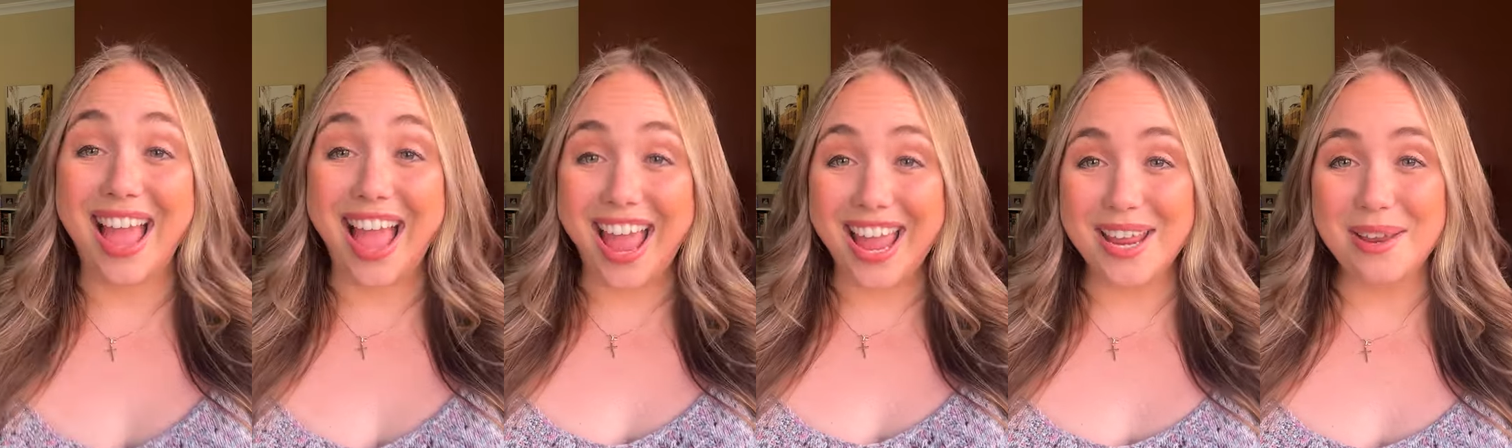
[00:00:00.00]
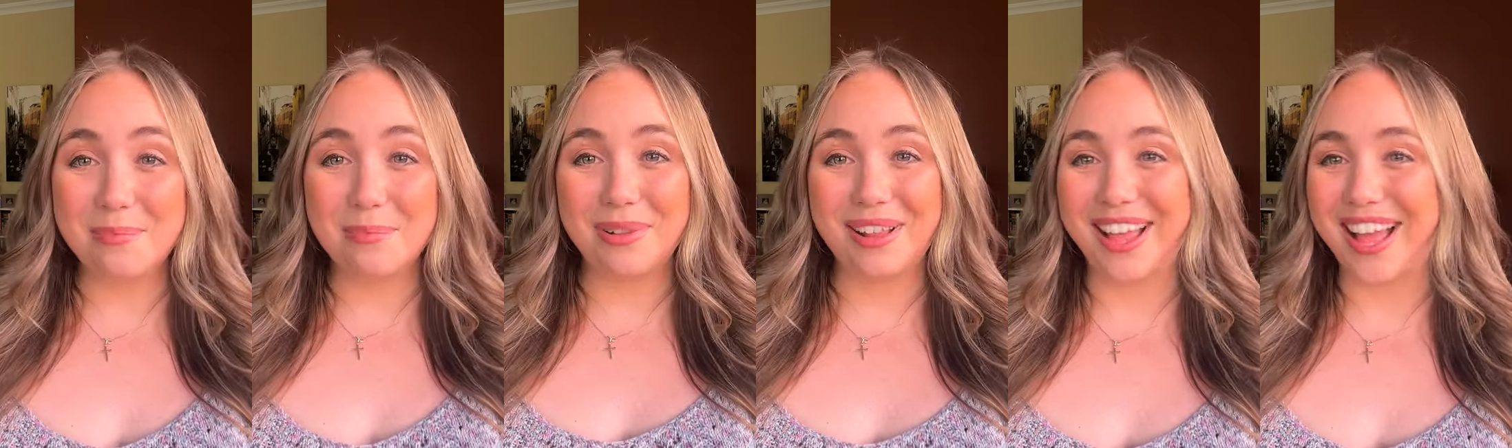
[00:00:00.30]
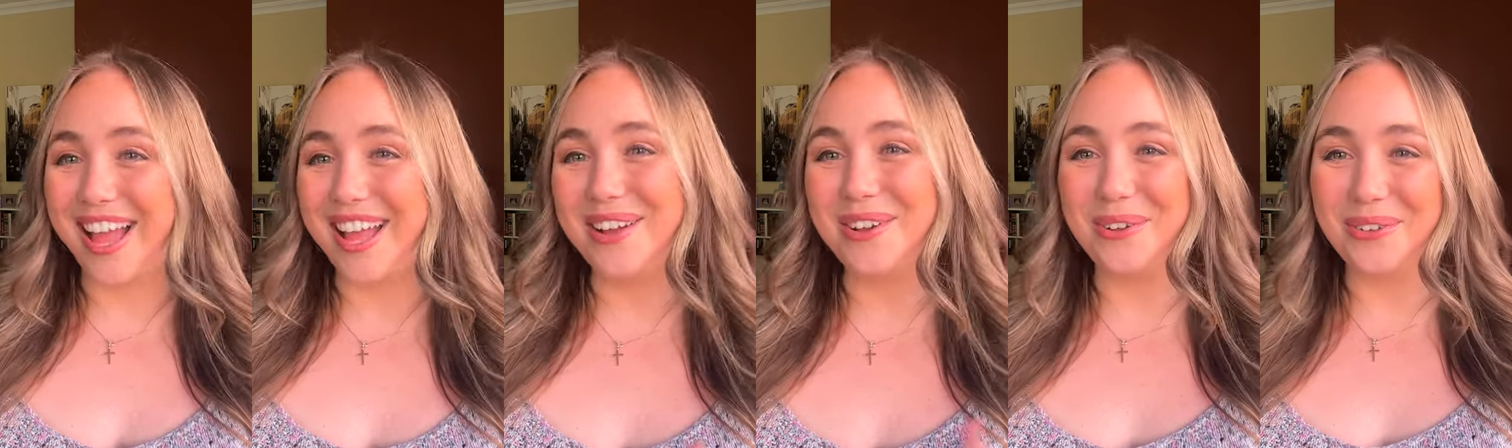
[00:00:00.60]

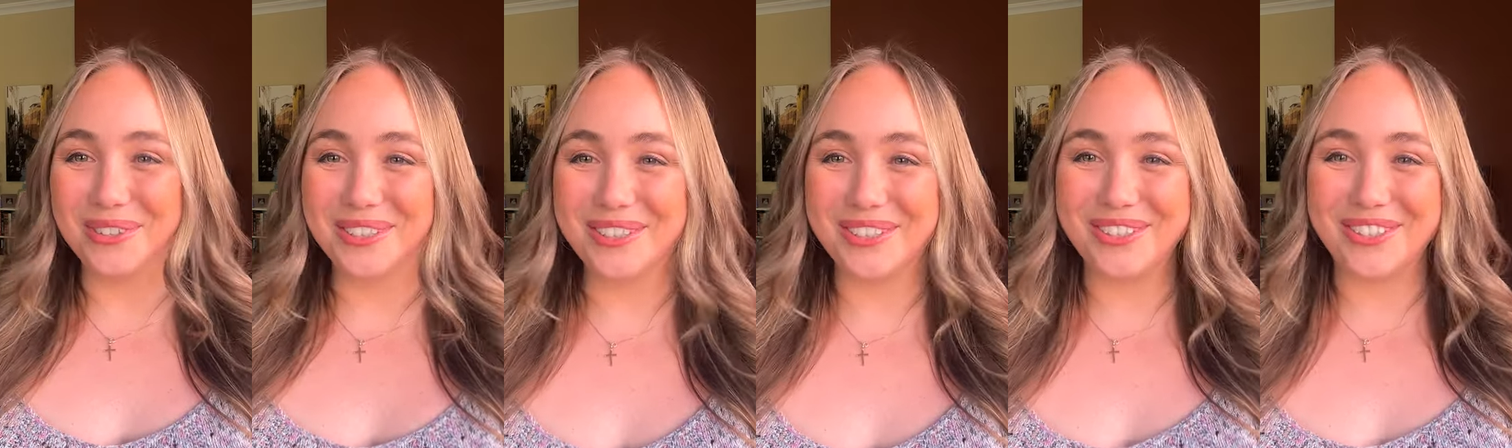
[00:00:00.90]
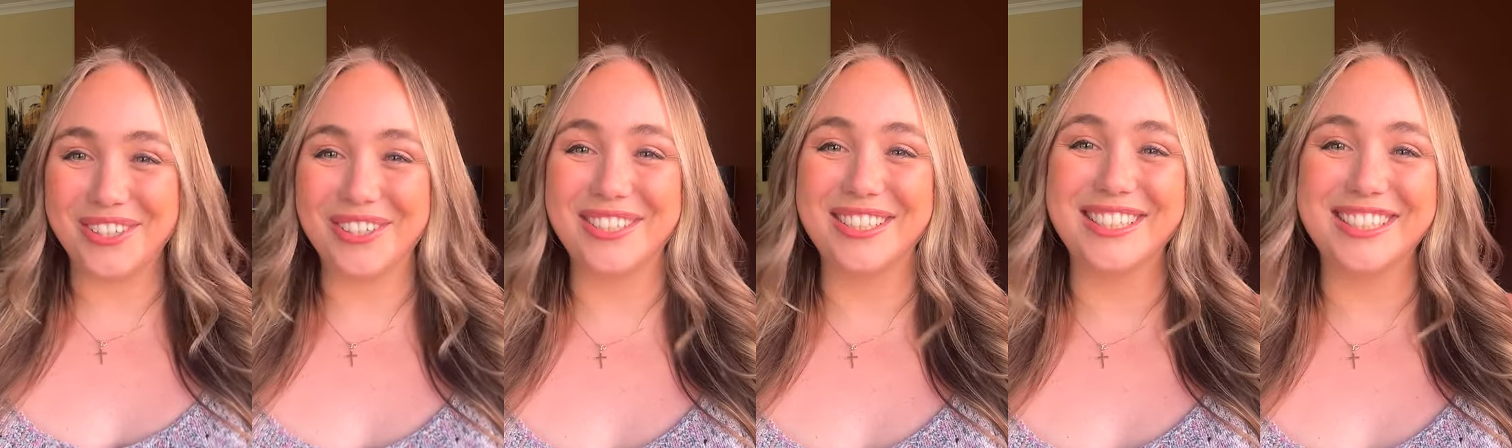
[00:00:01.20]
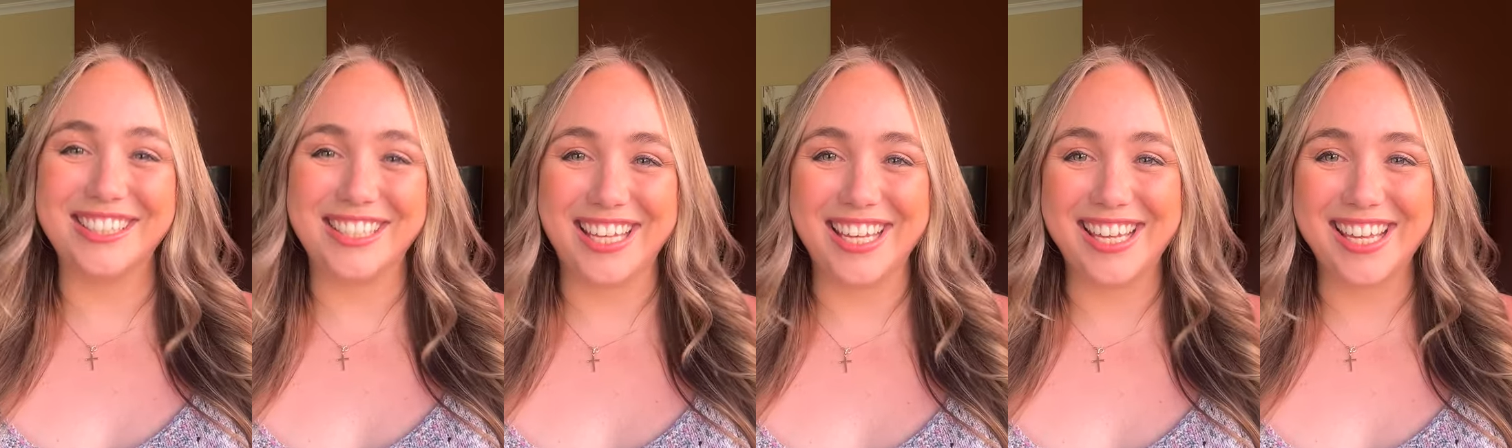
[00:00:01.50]
8-ply, also known
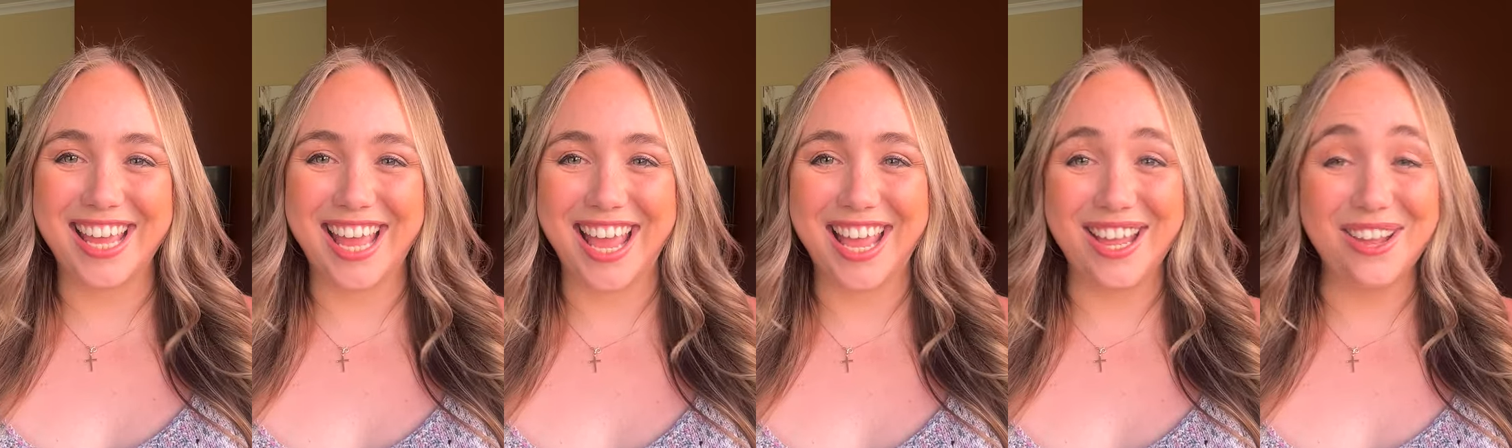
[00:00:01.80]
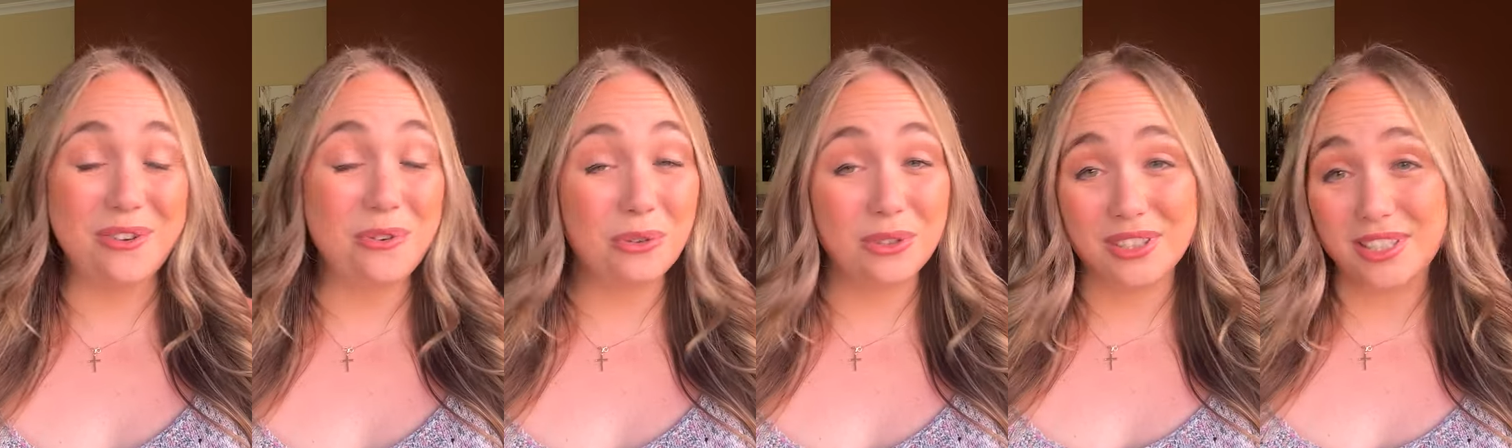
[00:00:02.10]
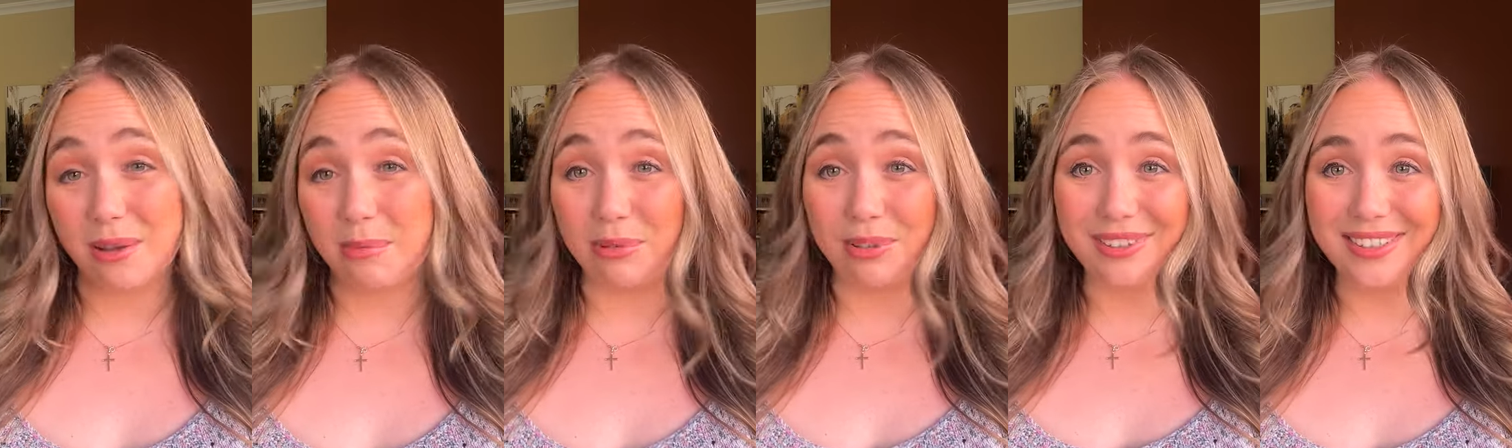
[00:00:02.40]
as DK or
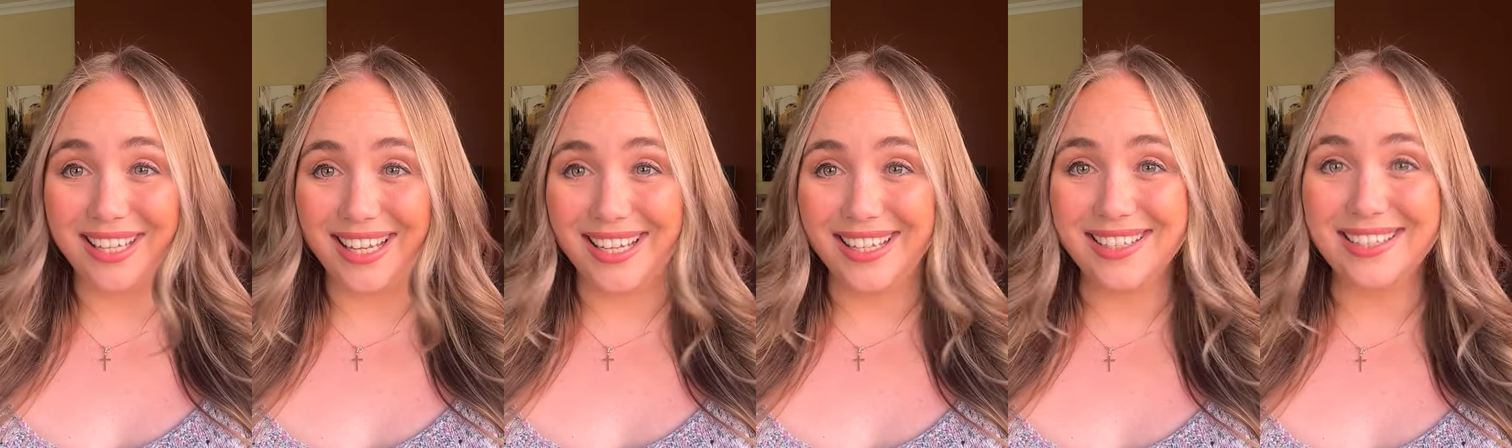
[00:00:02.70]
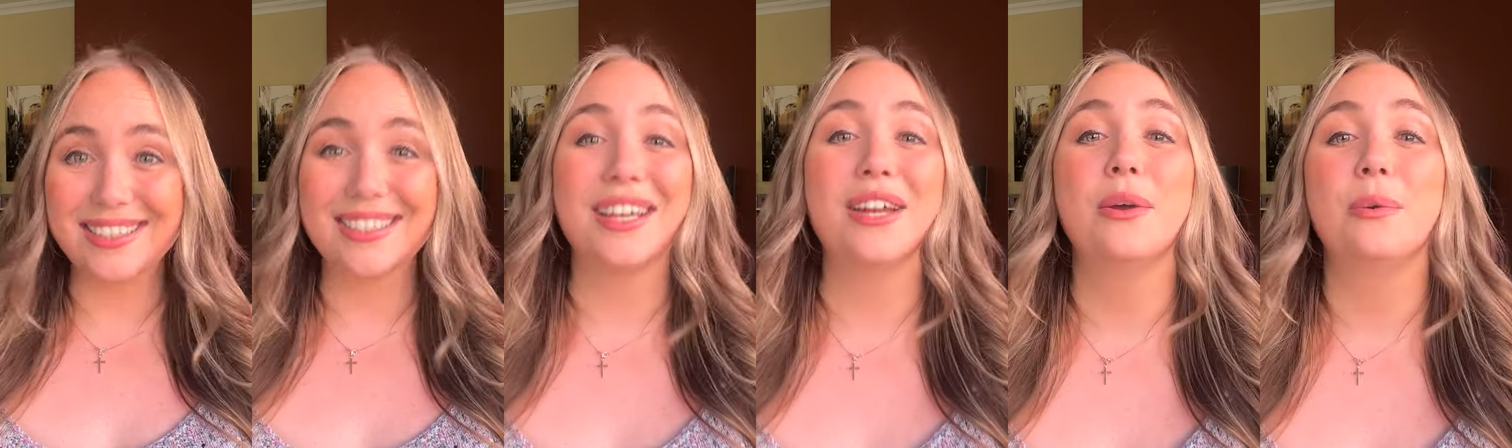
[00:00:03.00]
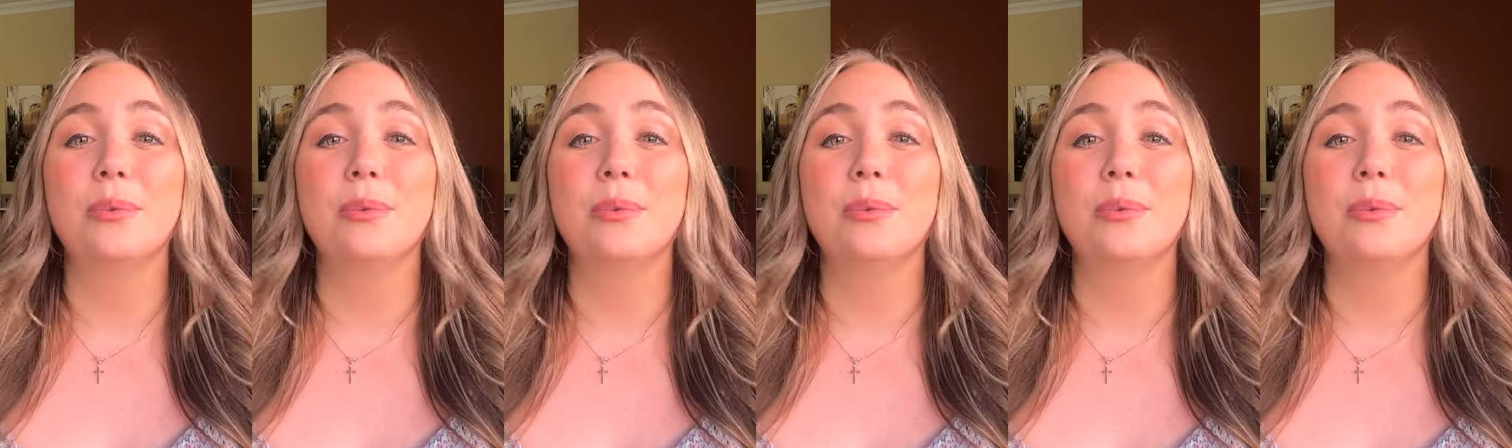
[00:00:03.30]
double knit,